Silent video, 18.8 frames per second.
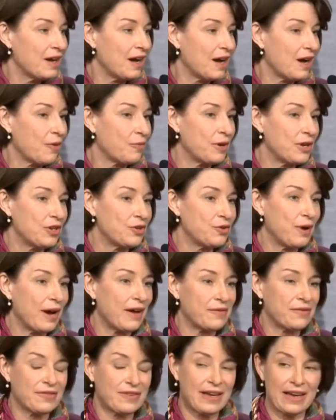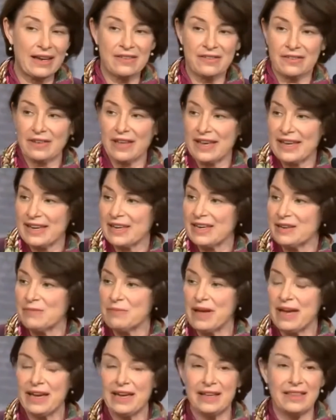when you have states like in
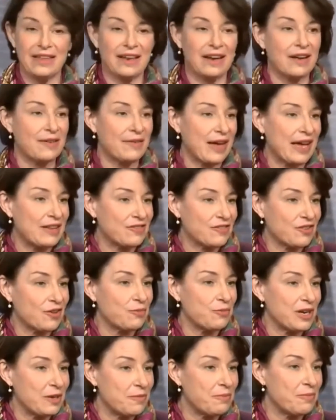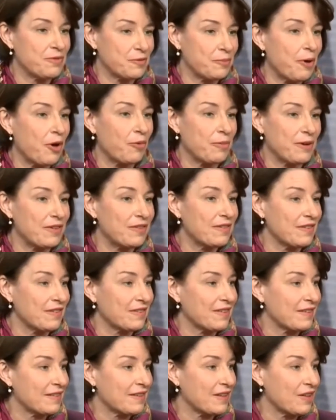Maine that have had so many small
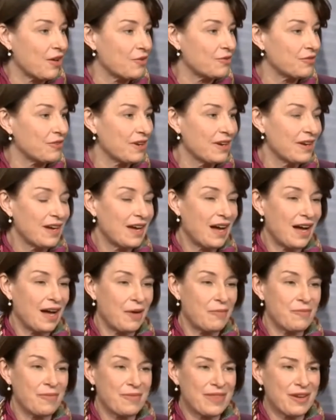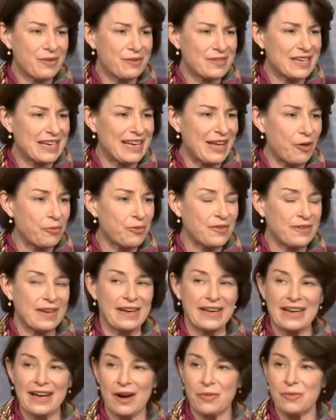businesses close. There was a Yelp
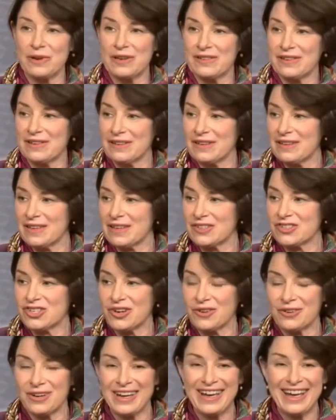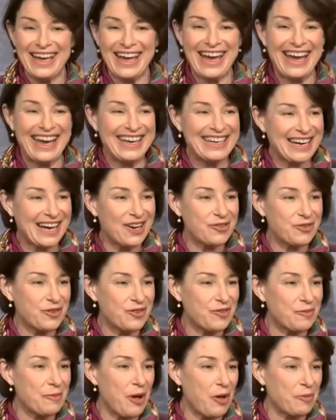study out recently that showed
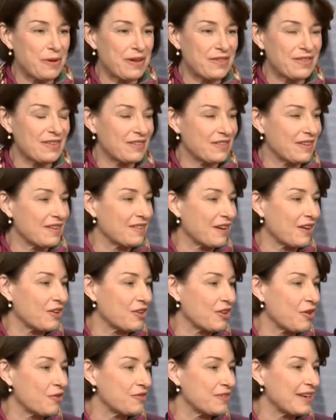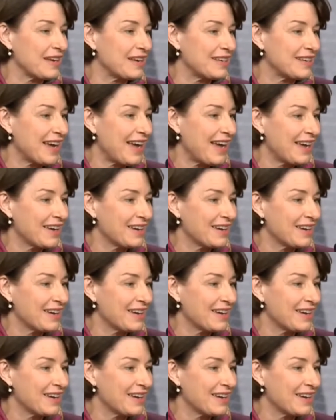800 small businesses are closing a day.